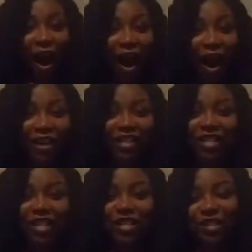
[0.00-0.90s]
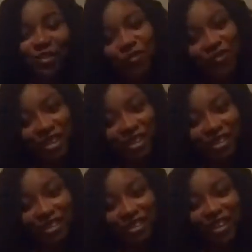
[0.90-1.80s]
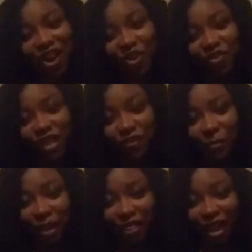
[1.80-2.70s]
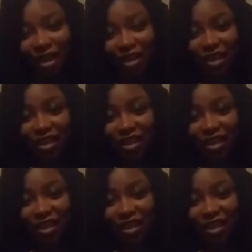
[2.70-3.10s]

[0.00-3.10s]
Isn't it so fun? Oh, thanks for my like.